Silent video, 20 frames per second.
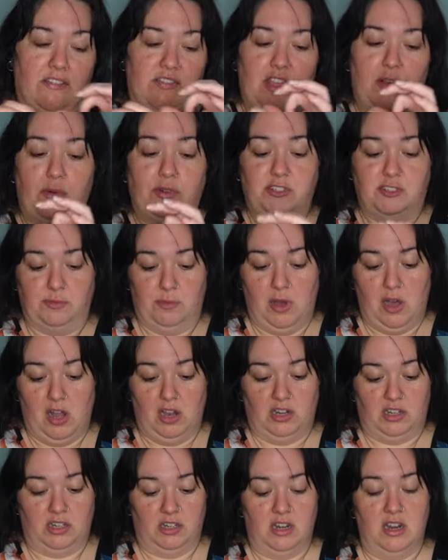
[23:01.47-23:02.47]
if they were
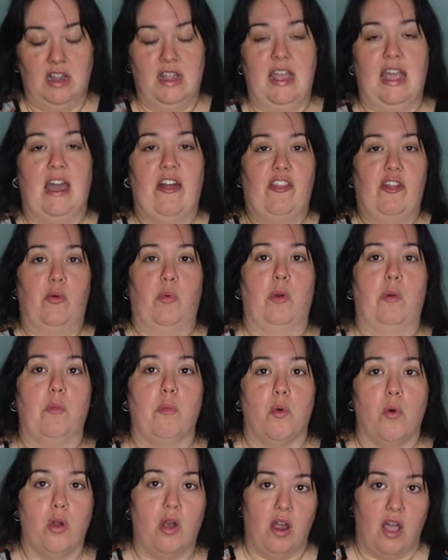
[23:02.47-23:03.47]
smaller, and there were
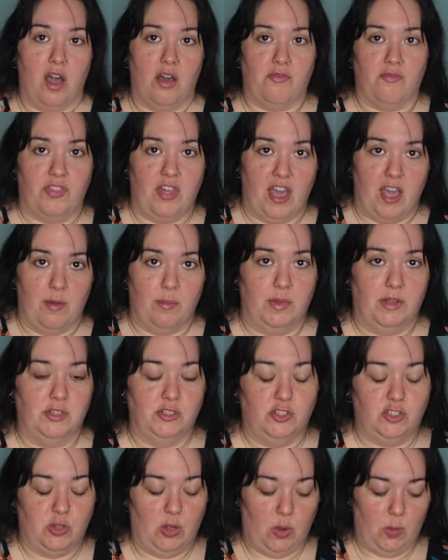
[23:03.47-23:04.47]
more of them
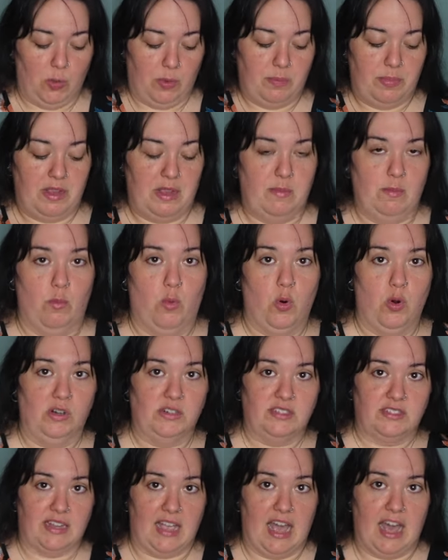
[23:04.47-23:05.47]
so it would be more
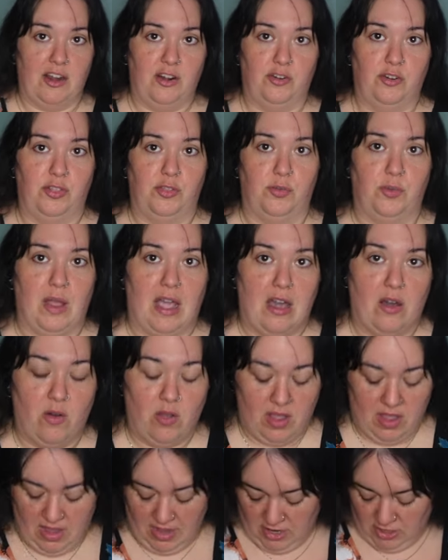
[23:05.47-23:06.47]
scattered
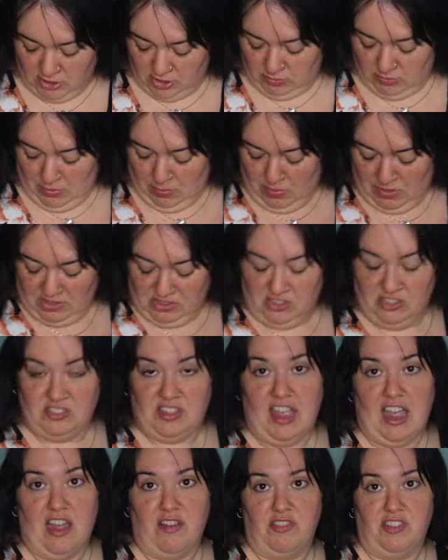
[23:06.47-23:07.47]
throughout so we wouldn't just
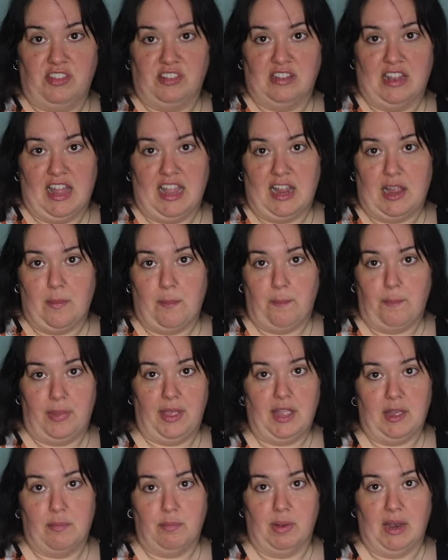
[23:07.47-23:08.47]
have this like
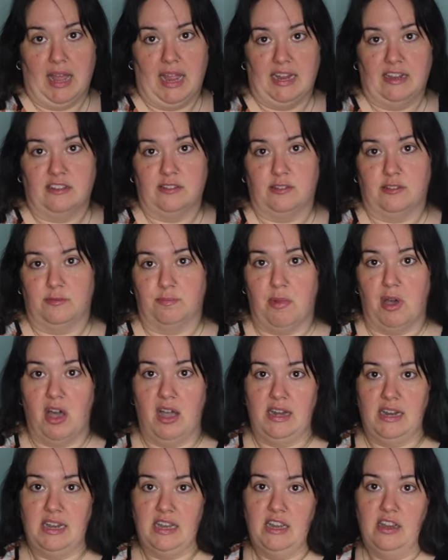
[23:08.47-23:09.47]
big blank
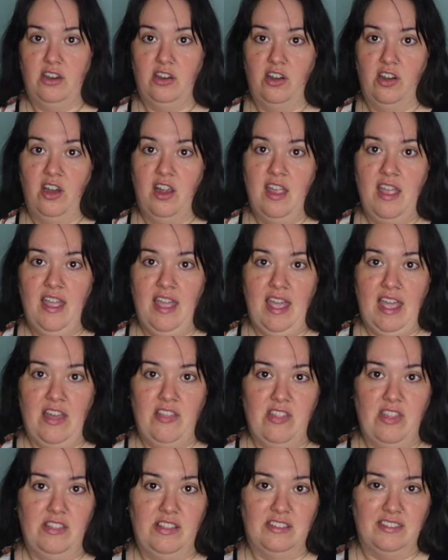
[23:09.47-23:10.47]
spot here
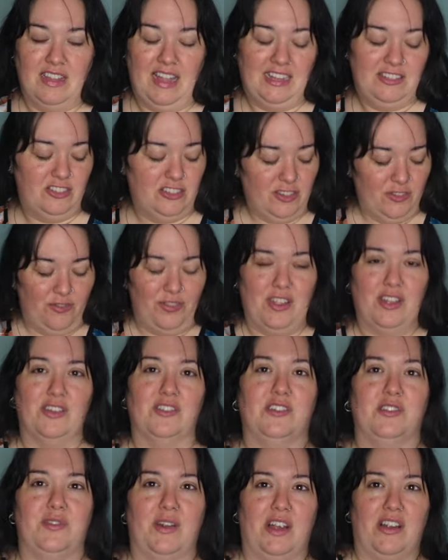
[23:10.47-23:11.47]
and then this it just
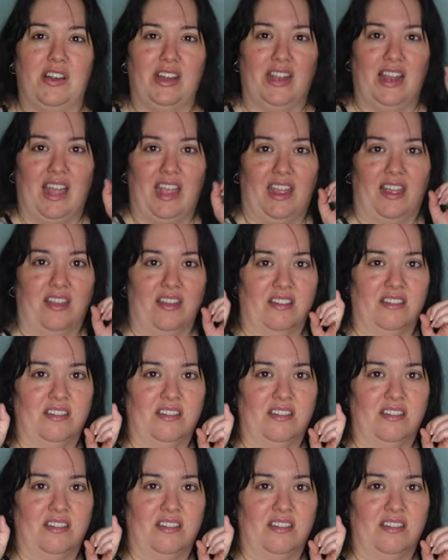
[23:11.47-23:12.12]
feels very like